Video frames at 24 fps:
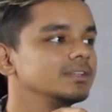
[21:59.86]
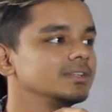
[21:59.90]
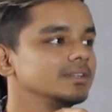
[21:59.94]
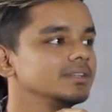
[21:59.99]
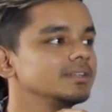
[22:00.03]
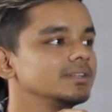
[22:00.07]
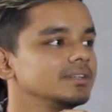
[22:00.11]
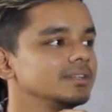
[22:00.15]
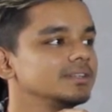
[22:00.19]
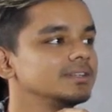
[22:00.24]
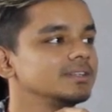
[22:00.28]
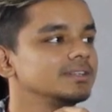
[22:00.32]

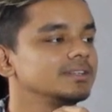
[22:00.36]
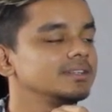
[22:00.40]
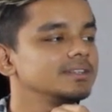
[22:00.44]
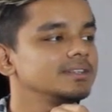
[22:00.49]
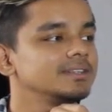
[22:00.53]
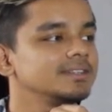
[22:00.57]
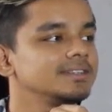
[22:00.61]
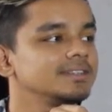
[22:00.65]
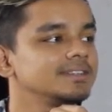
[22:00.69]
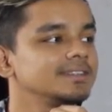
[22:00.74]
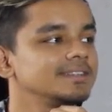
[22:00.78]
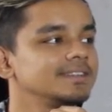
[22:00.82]

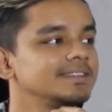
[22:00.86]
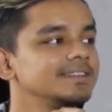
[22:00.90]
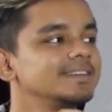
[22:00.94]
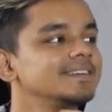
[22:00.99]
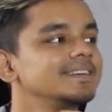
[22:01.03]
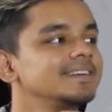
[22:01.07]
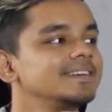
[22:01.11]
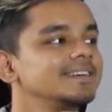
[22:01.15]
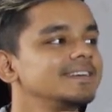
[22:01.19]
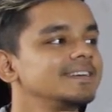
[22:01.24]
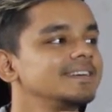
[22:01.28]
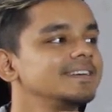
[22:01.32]

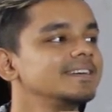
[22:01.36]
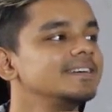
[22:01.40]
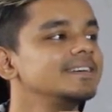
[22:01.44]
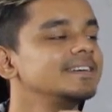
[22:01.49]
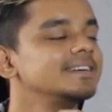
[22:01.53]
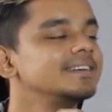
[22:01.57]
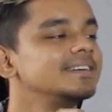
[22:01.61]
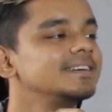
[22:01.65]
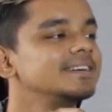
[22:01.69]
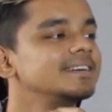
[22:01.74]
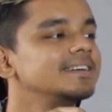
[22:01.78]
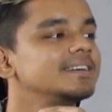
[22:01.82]

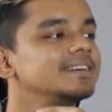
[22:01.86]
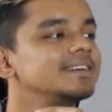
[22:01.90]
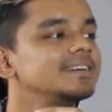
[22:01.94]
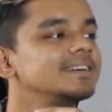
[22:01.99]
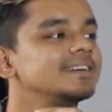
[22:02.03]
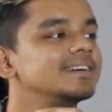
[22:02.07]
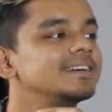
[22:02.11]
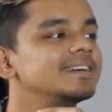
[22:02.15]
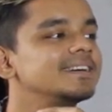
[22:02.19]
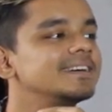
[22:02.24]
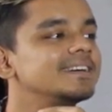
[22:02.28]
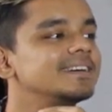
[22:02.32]

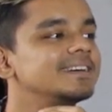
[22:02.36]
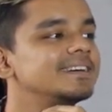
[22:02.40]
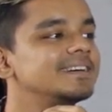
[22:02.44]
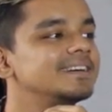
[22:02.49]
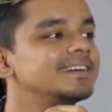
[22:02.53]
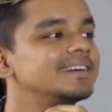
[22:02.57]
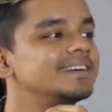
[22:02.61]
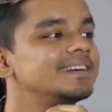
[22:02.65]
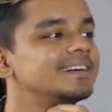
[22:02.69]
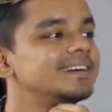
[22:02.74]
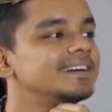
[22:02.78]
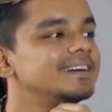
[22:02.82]

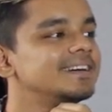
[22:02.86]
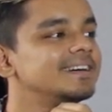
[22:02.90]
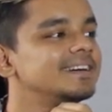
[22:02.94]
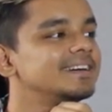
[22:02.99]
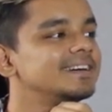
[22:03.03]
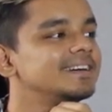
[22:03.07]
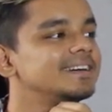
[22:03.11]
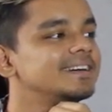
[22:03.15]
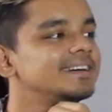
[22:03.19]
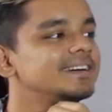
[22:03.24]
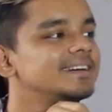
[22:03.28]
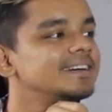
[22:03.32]

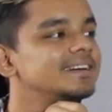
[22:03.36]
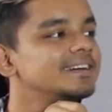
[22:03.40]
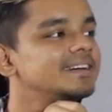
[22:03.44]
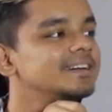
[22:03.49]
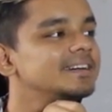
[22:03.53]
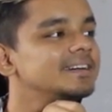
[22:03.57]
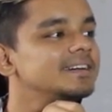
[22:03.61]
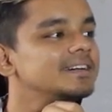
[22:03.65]
The person shown says nothing.